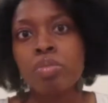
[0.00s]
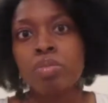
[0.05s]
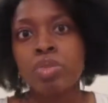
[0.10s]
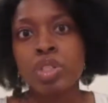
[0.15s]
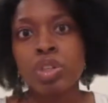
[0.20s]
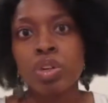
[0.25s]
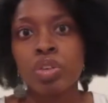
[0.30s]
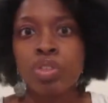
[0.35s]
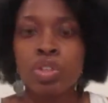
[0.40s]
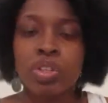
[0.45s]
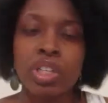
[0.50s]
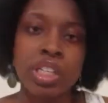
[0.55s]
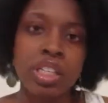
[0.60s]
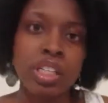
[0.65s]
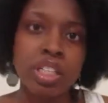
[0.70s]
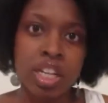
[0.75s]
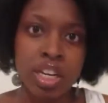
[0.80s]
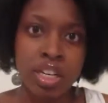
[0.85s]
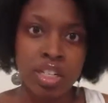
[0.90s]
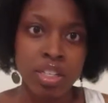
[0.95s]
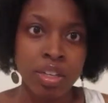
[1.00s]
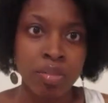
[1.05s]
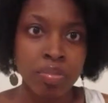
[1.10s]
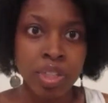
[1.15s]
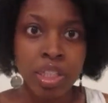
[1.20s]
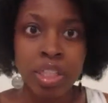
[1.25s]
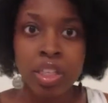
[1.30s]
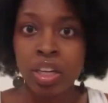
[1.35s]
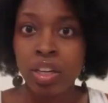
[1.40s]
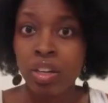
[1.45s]
So if you need to change
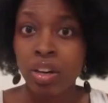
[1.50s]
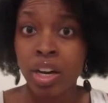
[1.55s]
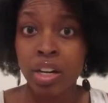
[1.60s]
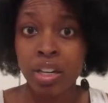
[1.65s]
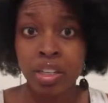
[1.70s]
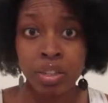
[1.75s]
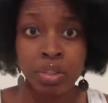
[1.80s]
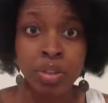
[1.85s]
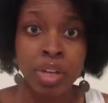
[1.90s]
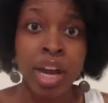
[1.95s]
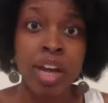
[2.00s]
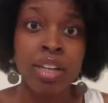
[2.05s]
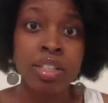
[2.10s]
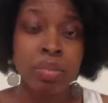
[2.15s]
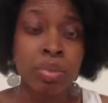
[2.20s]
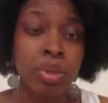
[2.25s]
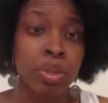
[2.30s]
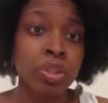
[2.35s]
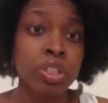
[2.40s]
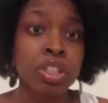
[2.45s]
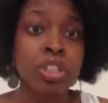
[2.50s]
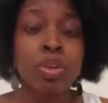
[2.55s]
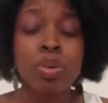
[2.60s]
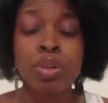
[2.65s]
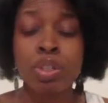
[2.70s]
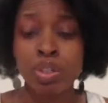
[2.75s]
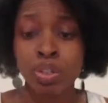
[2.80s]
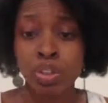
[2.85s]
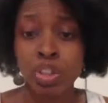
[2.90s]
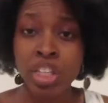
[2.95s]
something, they know how to do that, as opposed to
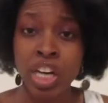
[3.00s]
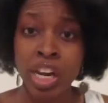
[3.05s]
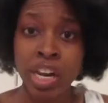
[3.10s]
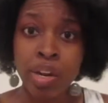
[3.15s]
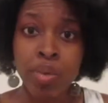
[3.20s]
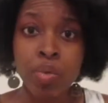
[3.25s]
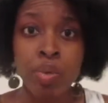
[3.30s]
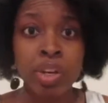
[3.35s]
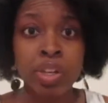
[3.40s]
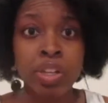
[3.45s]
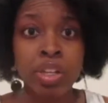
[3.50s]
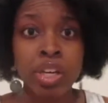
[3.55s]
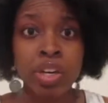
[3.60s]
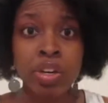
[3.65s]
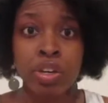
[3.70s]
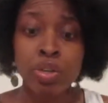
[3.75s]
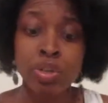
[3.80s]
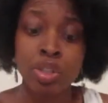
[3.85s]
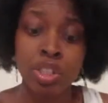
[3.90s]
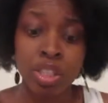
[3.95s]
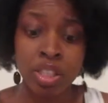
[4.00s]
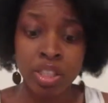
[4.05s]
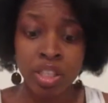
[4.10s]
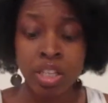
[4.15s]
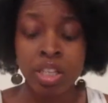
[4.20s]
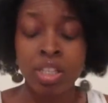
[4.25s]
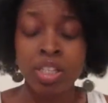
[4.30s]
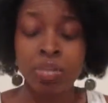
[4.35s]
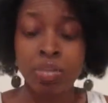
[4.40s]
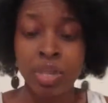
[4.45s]
going to a chain where they're used to
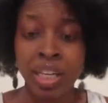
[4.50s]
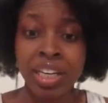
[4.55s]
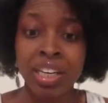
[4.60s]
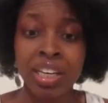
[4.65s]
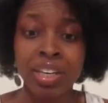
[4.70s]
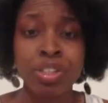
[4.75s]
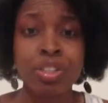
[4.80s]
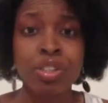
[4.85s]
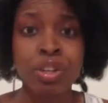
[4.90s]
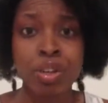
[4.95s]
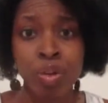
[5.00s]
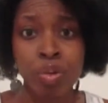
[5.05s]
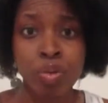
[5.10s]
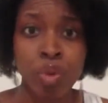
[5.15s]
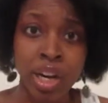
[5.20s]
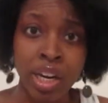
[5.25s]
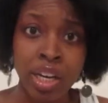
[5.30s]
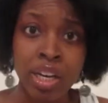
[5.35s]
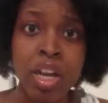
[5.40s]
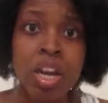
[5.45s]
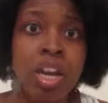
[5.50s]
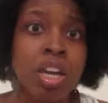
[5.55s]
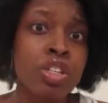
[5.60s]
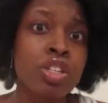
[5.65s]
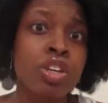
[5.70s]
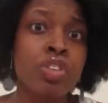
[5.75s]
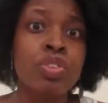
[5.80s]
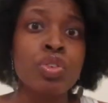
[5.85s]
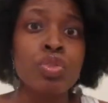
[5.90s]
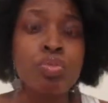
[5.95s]
things being a certain way.
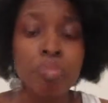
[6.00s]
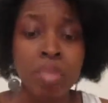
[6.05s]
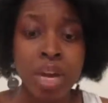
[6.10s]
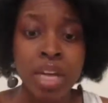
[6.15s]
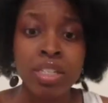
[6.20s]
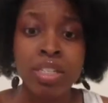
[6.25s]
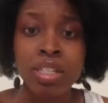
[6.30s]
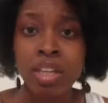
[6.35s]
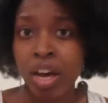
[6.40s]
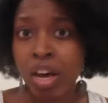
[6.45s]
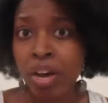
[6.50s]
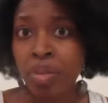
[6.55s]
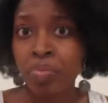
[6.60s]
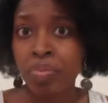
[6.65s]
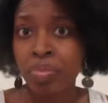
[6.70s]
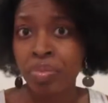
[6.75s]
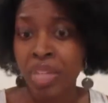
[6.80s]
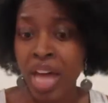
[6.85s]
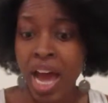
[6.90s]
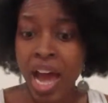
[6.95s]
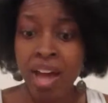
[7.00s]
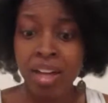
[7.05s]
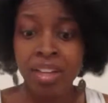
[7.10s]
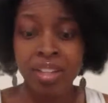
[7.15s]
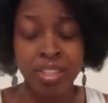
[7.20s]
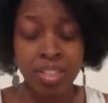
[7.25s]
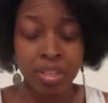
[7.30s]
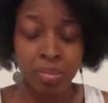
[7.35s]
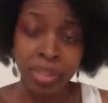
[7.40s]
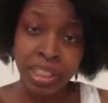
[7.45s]
So if you mess up that
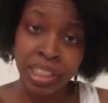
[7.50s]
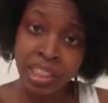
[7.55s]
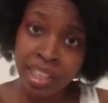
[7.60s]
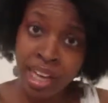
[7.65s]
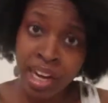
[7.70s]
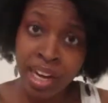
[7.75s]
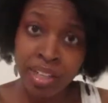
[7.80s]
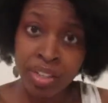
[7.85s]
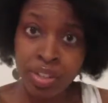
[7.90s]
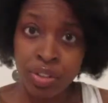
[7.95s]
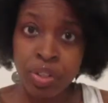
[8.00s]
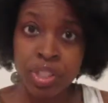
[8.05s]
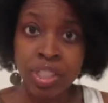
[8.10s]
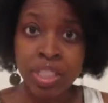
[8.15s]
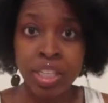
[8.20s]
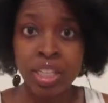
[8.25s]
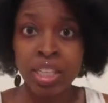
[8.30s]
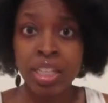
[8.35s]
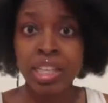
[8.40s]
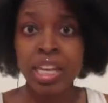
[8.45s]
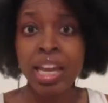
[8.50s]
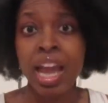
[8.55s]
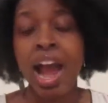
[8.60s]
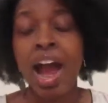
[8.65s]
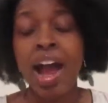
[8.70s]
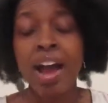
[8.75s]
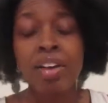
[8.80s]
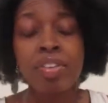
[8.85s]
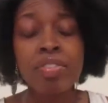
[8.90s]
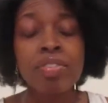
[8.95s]
assembly line, so to say, that they
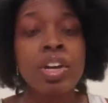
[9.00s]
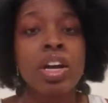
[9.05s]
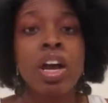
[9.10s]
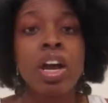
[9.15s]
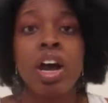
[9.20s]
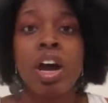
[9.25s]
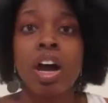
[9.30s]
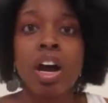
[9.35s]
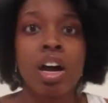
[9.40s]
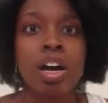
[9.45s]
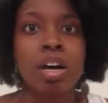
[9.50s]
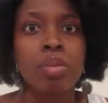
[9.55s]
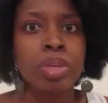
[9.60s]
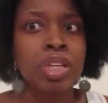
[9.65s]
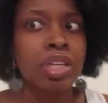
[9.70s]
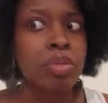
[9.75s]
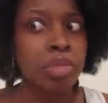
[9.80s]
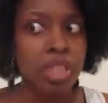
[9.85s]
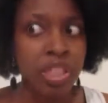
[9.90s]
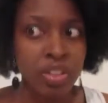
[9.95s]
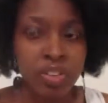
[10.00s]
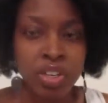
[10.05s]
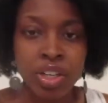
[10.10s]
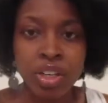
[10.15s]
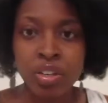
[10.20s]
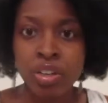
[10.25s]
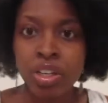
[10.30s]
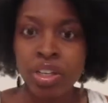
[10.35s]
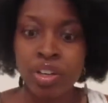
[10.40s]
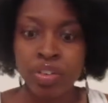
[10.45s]
have, it can be
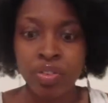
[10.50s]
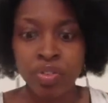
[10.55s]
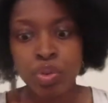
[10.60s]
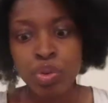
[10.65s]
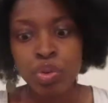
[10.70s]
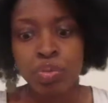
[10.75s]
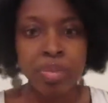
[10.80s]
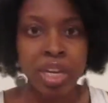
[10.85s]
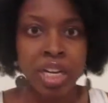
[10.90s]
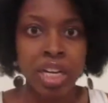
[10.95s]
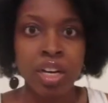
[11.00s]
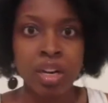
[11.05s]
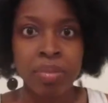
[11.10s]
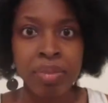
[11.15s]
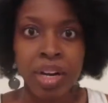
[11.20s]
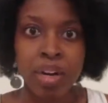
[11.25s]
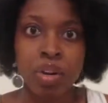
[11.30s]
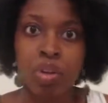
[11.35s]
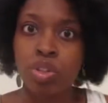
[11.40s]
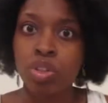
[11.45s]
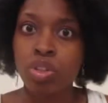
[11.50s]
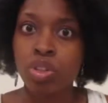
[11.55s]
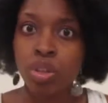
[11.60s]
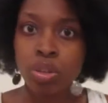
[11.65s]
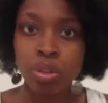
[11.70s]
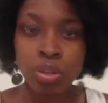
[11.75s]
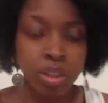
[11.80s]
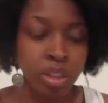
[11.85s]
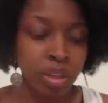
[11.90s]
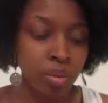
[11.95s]
difficult, and your food may come out
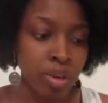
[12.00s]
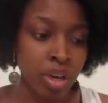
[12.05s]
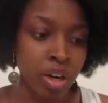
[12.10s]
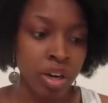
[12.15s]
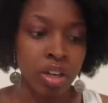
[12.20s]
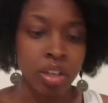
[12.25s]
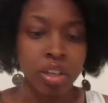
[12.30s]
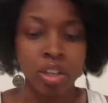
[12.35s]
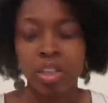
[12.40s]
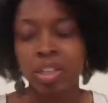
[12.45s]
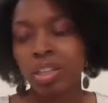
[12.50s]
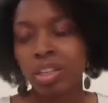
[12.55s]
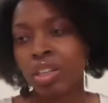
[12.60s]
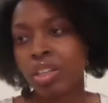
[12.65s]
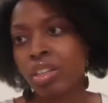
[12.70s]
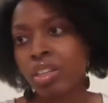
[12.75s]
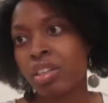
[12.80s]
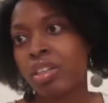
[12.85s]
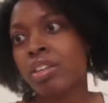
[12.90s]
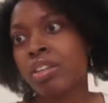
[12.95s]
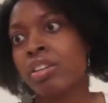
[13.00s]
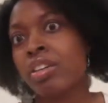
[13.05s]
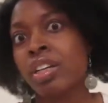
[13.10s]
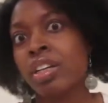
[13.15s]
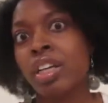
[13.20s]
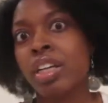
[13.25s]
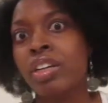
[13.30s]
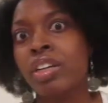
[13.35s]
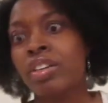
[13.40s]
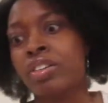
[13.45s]
totally wrong, and then you're
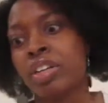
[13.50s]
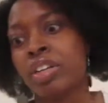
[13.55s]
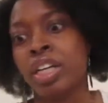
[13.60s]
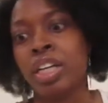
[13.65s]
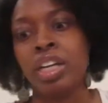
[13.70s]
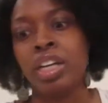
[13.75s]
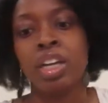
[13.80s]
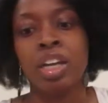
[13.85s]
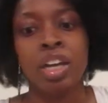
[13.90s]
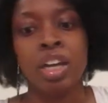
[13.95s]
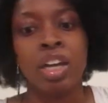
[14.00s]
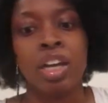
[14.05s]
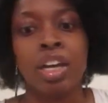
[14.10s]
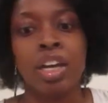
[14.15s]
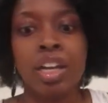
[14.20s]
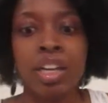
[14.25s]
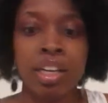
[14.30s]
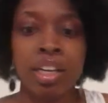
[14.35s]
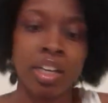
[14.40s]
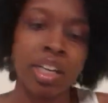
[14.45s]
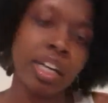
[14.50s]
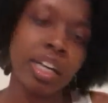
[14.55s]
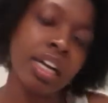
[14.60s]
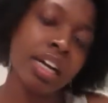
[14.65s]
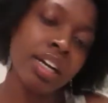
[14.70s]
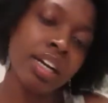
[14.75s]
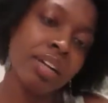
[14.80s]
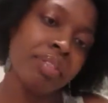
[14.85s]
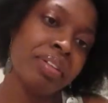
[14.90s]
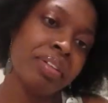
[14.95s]
angry and you're like,
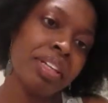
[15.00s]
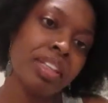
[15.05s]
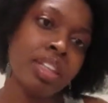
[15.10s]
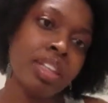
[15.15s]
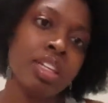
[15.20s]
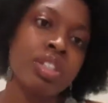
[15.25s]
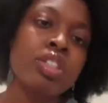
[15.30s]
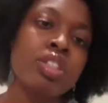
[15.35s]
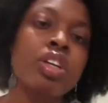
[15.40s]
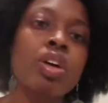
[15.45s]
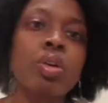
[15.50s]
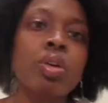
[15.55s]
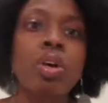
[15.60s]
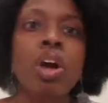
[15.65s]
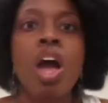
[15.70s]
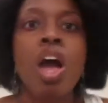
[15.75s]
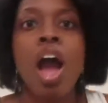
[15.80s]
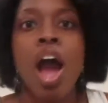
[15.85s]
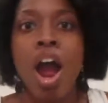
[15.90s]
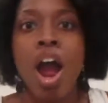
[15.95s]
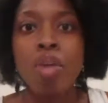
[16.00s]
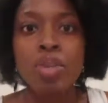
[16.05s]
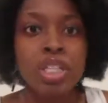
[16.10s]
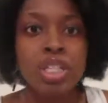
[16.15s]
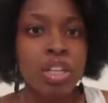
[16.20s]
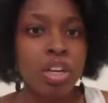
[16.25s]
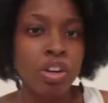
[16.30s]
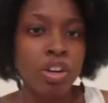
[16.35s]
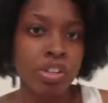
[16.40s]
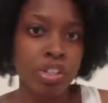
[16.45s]
I don't want this. So I always
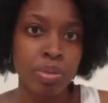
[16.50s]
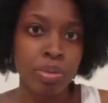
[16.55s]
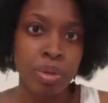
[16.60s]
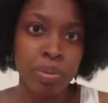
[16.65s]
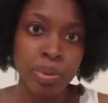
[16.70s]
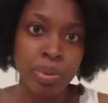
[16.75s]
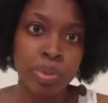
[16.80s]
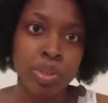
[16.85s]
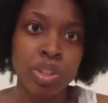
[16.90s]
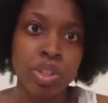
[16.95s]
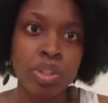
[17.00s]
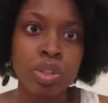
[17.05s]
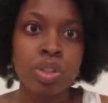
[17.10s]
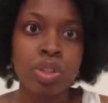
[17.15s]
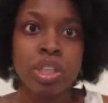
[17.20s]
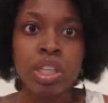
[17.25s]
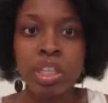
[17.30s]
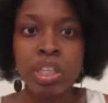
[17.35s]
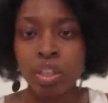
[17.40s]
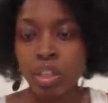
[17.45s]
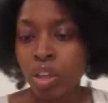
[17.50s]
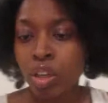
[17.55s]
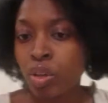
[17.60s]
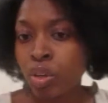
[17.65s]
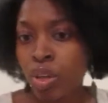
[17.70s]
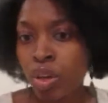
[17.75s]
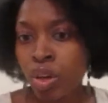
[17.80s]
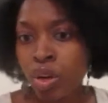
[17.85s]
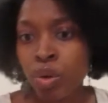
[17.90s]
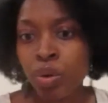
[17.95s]
encourage people to eat
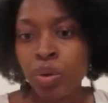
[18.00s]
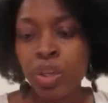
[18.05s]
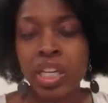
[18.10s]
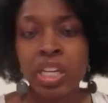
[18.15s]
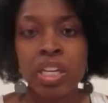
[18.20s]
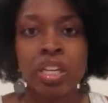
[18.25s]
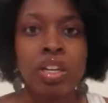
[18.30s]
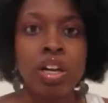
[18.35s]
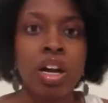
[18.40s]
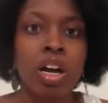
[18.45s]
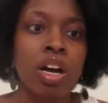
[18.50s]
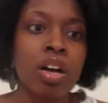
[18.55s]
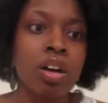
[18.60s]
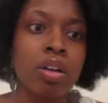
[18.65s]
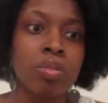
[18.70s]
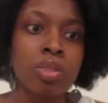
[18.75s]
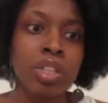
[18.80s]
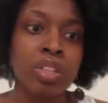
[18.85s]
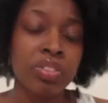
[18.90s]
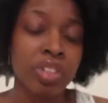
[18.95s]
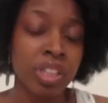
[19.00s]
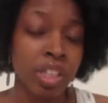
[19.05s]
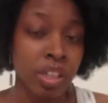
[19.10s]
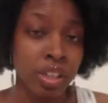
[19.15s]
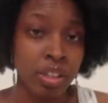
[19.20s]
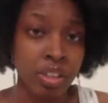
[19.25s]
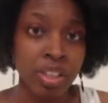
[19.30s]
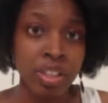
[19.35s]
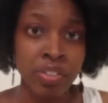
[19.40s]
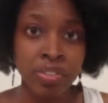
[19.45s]
local, eat
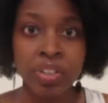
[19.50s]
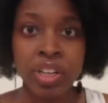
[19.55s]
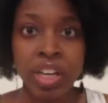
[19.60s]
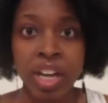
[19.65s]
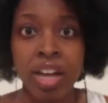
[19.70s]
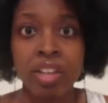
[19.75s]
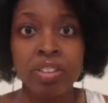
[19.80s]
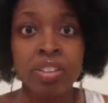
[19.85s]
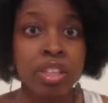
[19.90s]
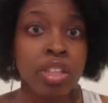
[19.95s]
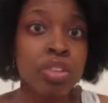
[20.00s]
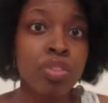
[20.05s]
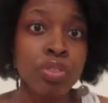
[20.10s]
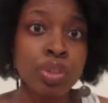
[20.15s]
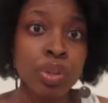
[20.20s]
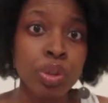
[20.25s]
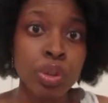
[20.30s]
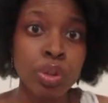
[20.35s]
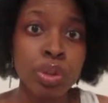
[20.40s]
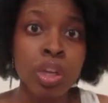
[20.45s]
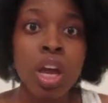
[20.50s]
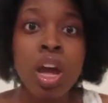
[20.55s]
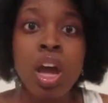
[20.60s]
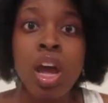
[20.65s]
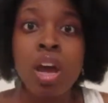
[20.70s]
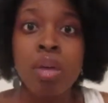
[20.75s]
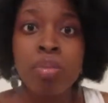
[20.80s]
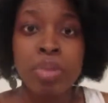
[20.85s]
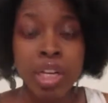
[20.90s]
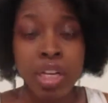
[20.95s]
different ethnic food,
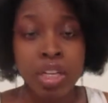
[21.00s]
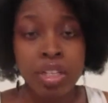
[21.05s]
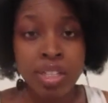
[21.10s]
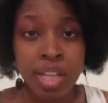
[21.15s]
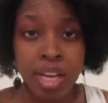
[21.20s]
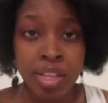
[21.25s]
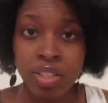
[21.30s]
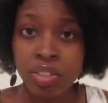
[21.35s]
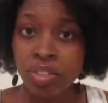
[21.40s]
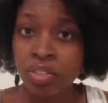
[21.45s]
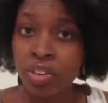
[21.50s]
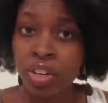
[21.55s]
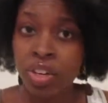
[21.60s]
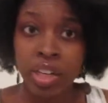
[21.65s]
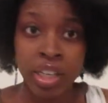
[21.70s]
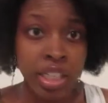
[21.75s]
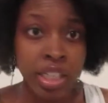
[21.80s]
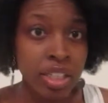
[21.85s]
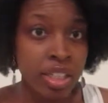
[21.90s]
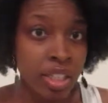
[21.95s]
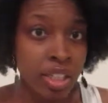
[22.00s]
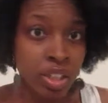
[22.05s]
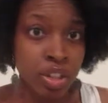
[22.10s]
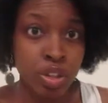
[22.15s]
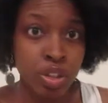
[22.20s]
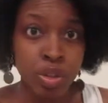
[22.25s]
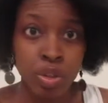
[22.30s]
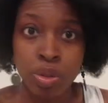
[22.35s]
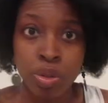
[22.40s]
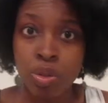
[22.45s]
because that's very easy to
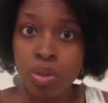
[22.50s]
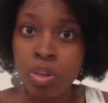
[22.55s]
do,